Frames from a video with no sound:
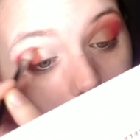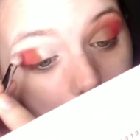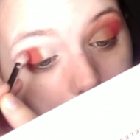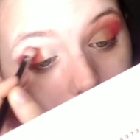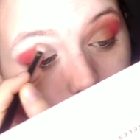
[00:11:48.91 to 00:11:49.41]

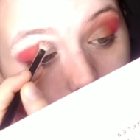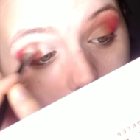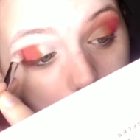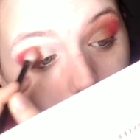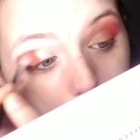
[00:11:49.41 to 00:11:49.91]
and they're kind
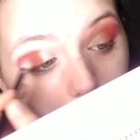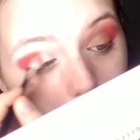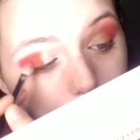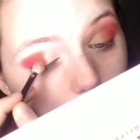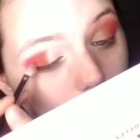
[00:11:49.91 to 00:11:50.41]
of going back
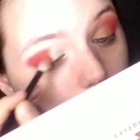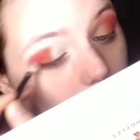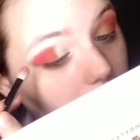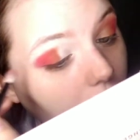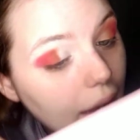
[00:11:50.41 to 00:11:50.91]
and forth
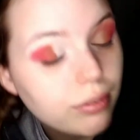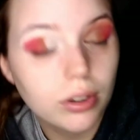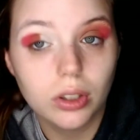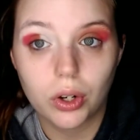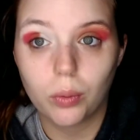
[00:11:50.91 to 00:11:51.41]
like that for
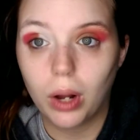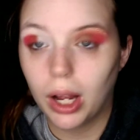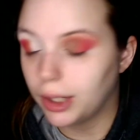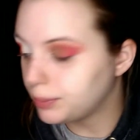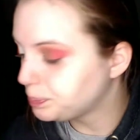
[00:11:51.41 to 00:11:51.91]
a little
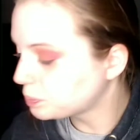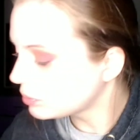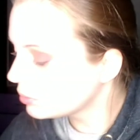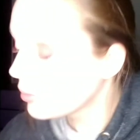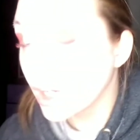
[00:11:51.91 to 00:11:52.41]
while.
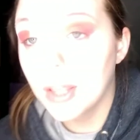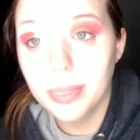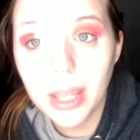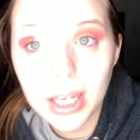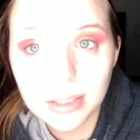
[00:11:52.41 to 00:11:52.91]
And
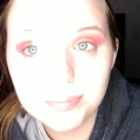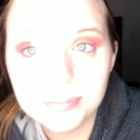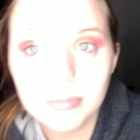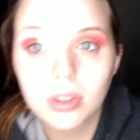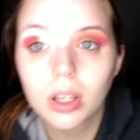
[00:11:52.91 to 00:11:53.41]
then,